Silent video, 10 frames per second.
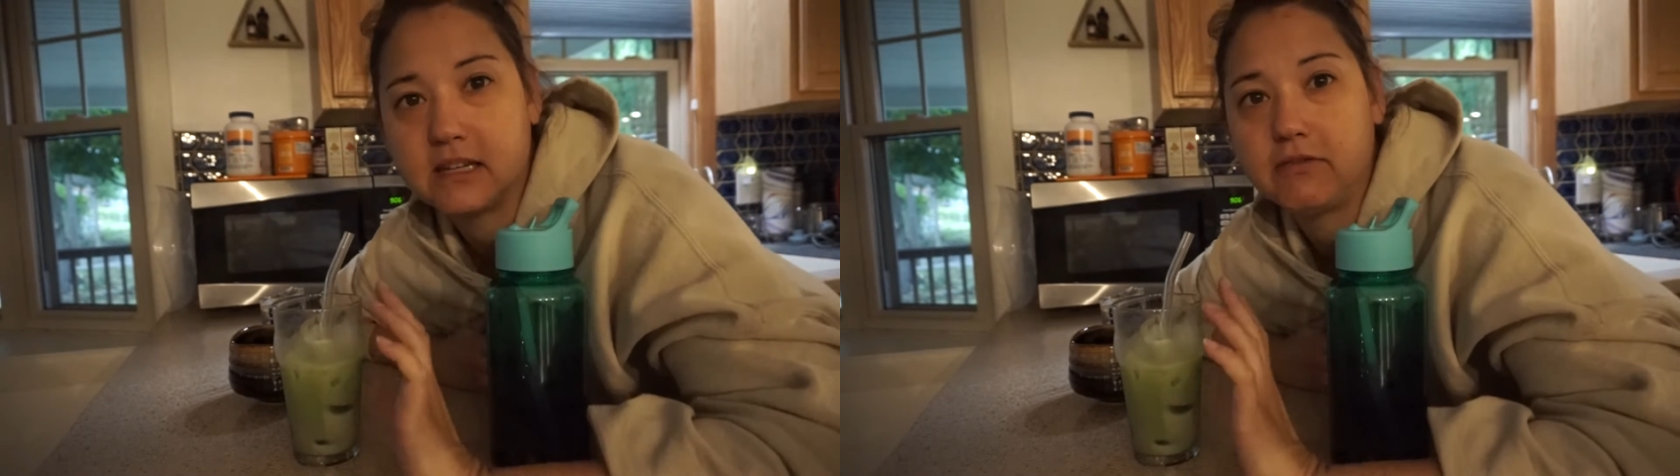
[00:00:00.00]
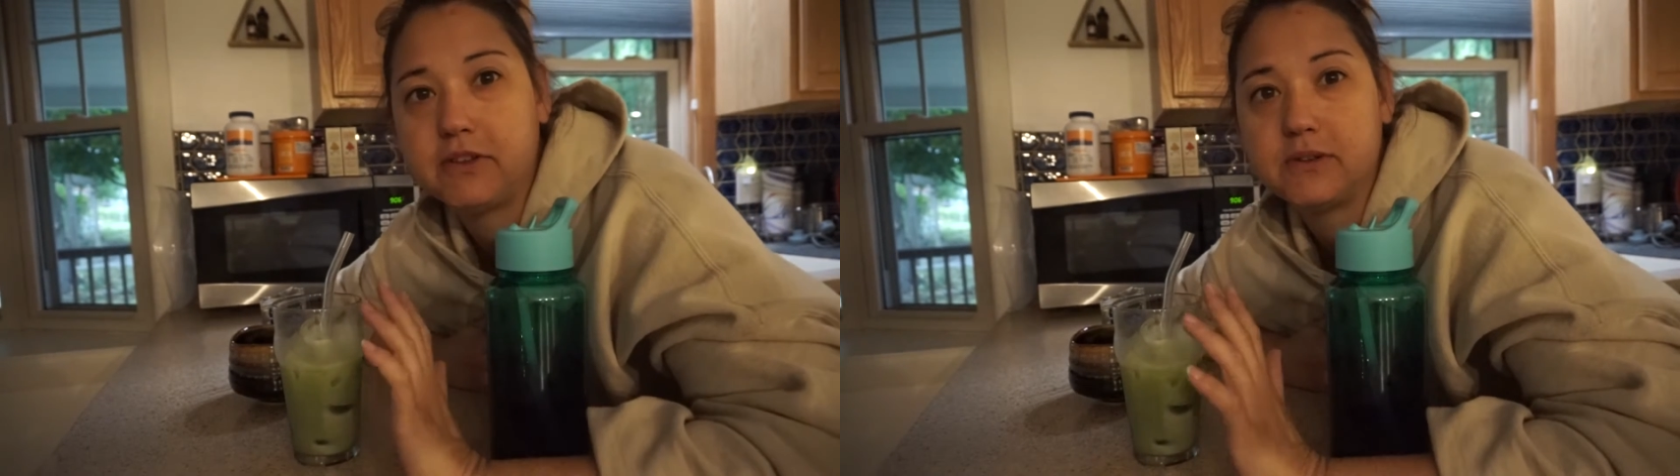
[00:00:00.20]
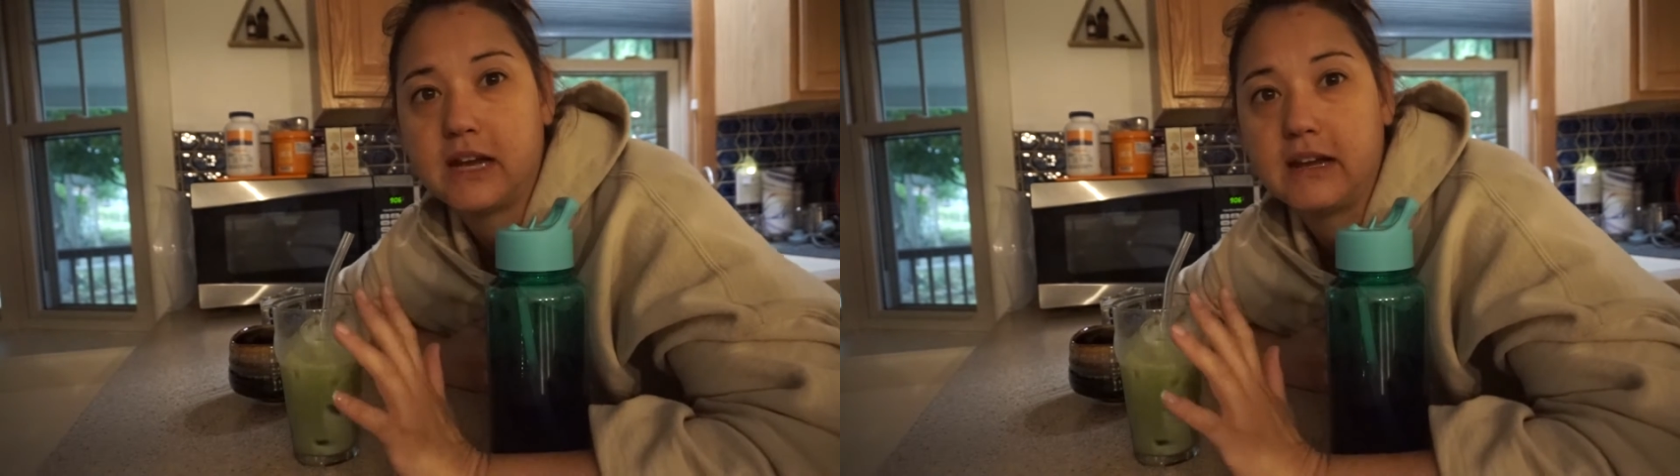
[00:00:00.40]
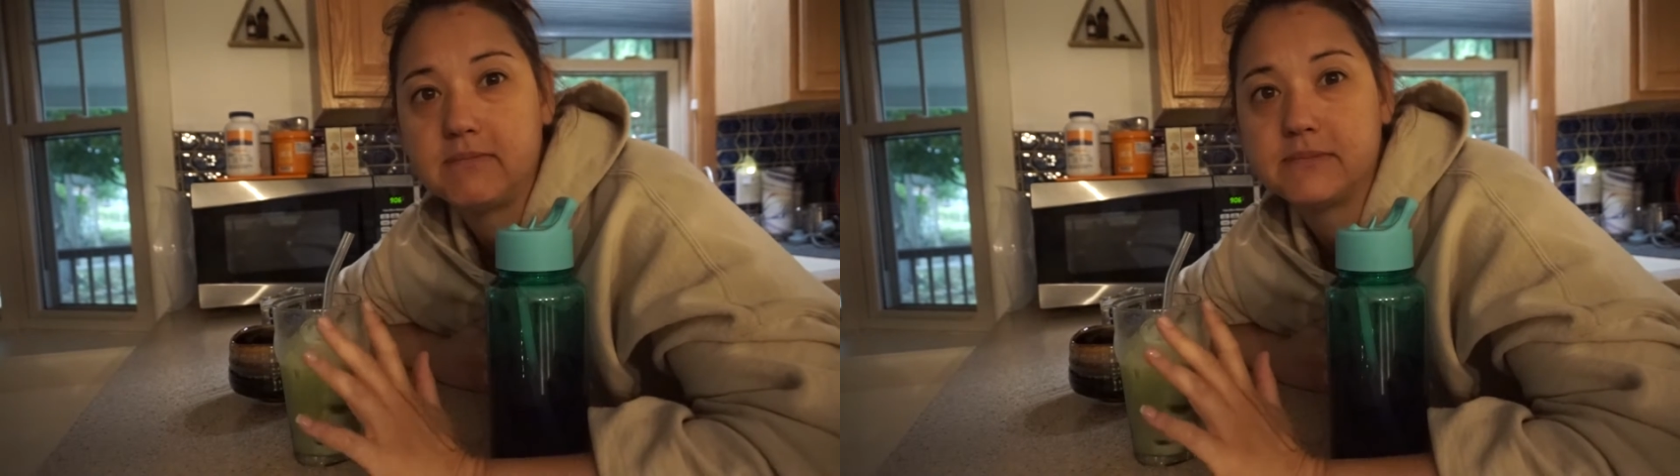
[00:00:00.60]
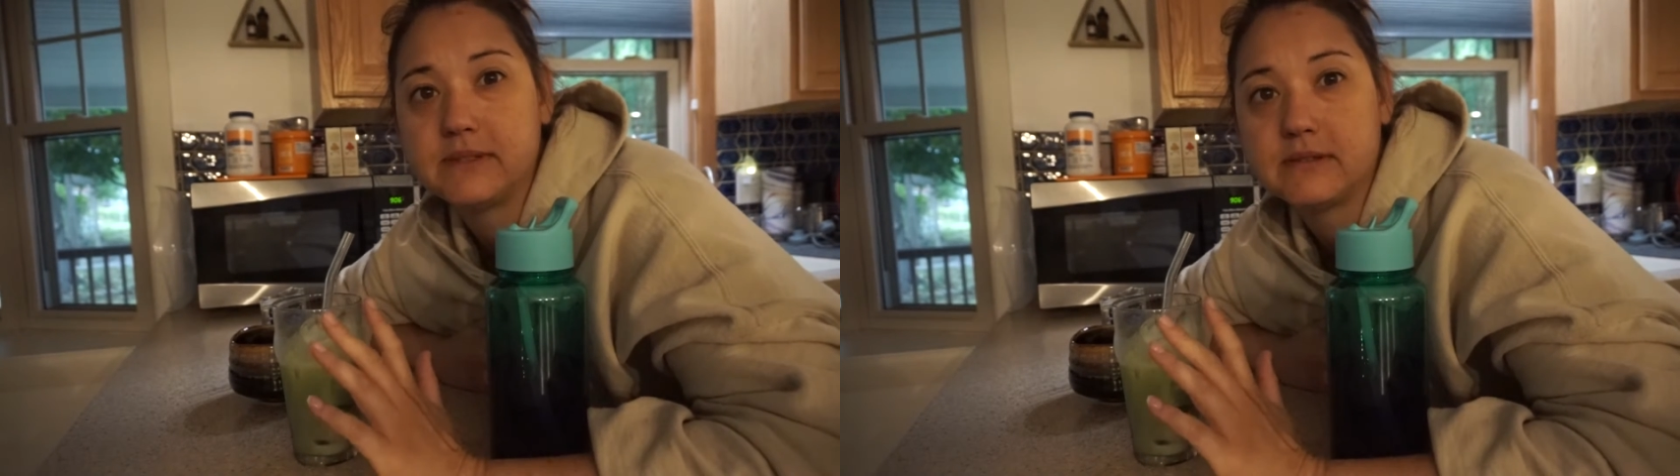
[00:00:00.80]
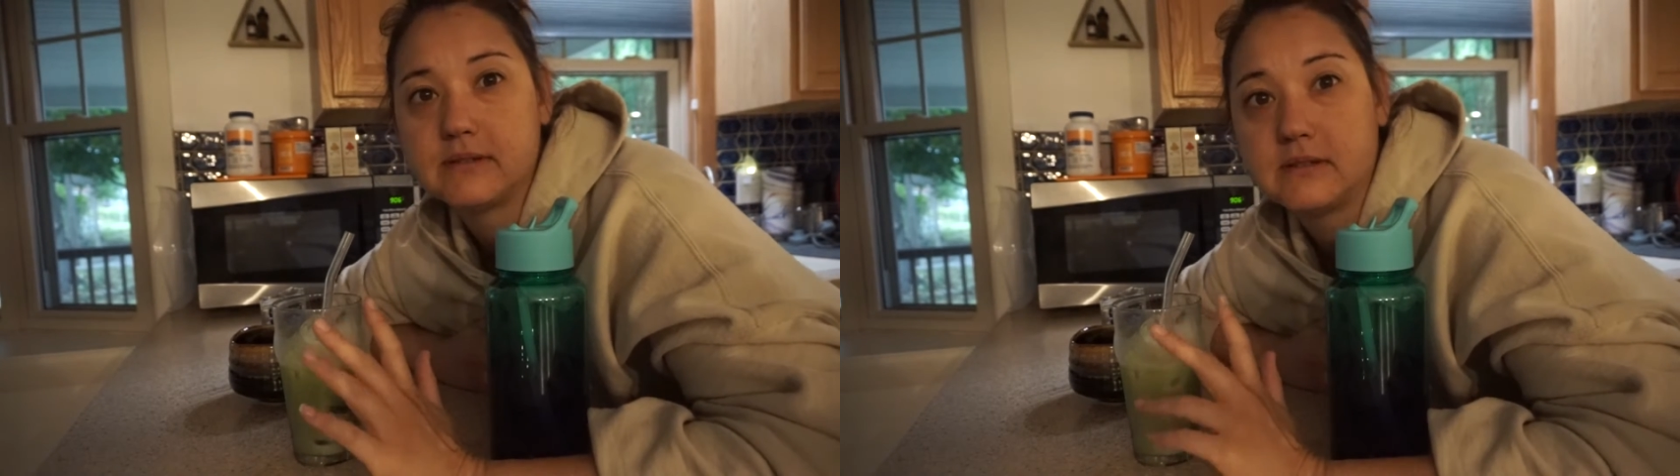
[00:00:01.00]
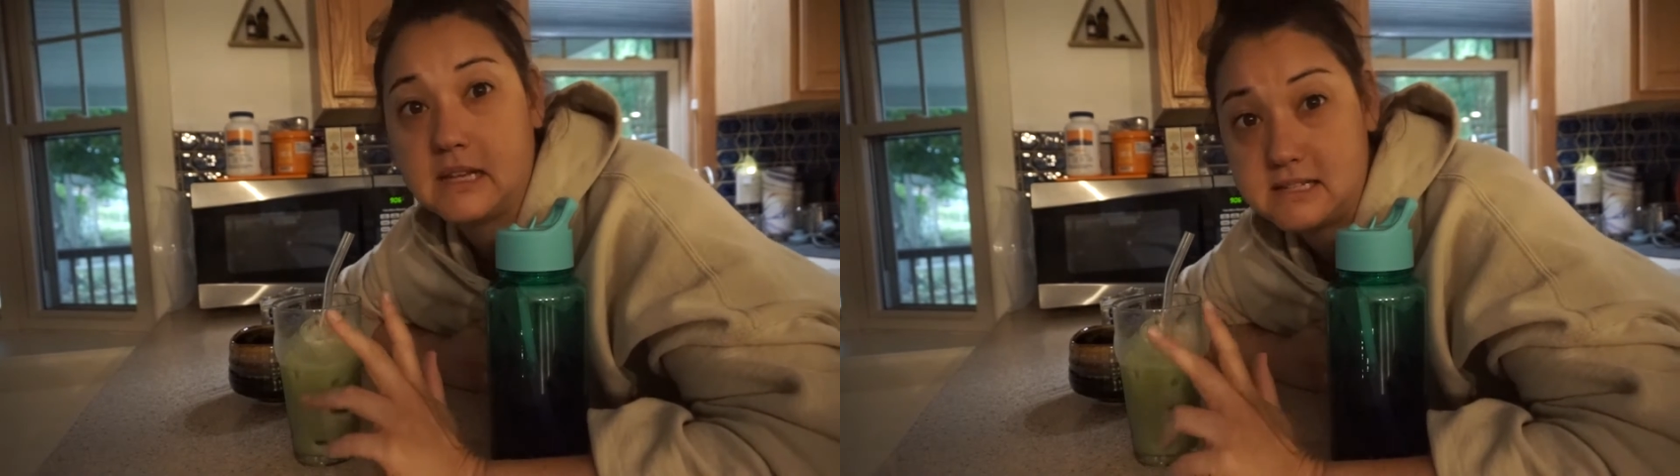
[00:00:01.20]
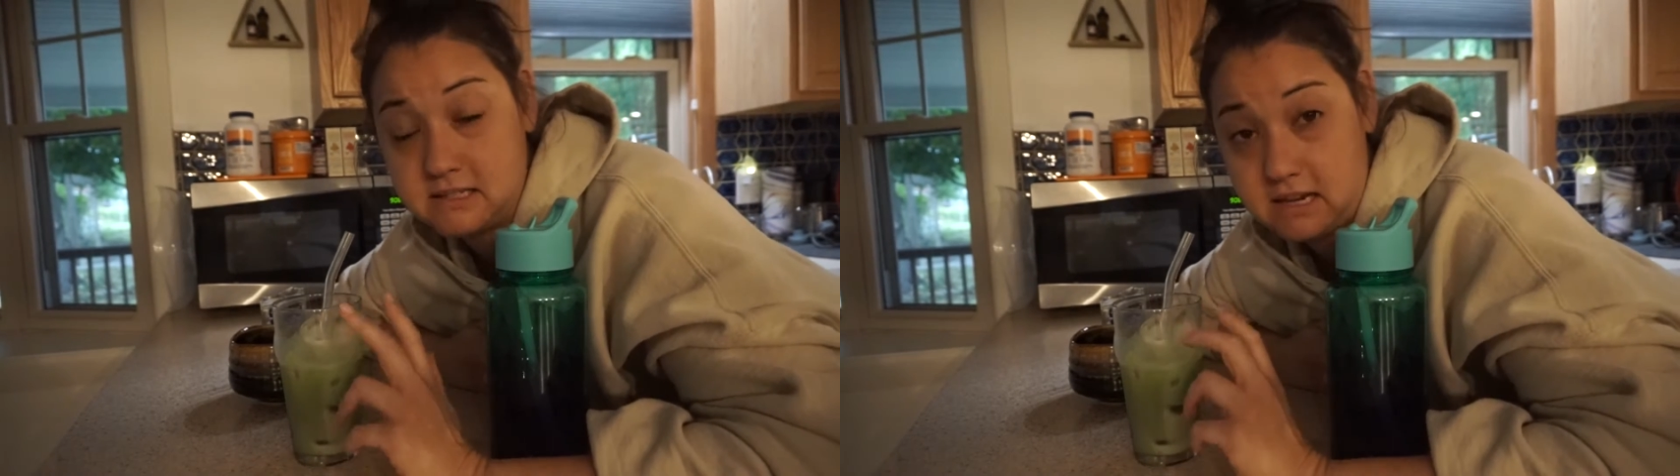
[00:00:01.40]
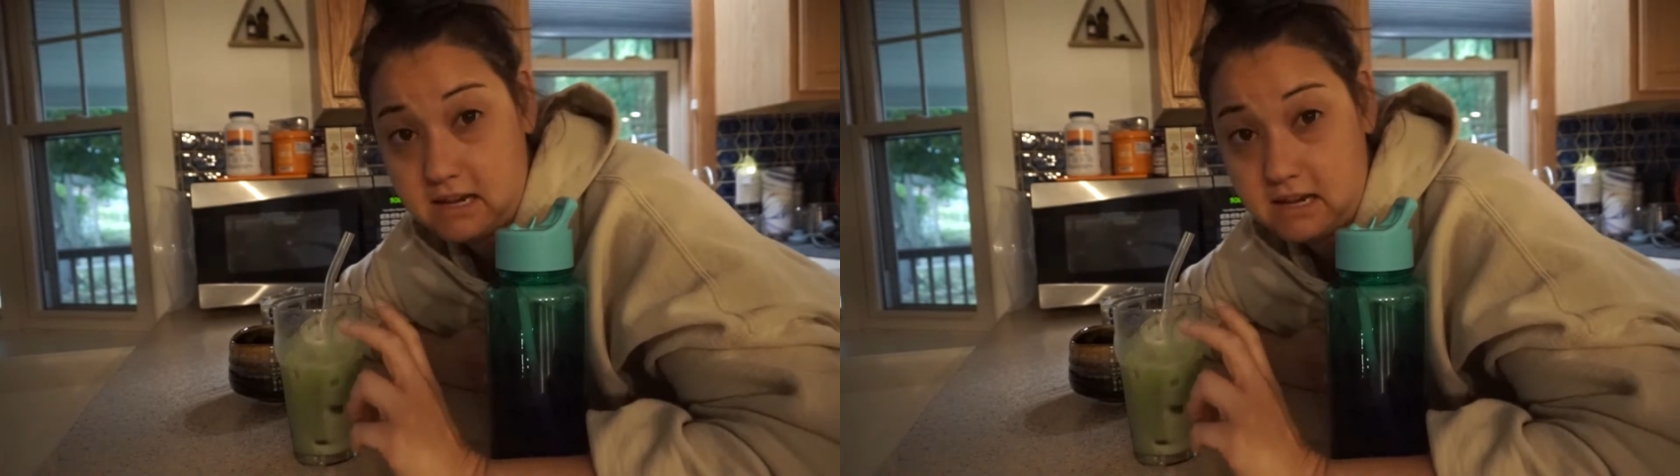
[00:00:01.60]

like a few times, like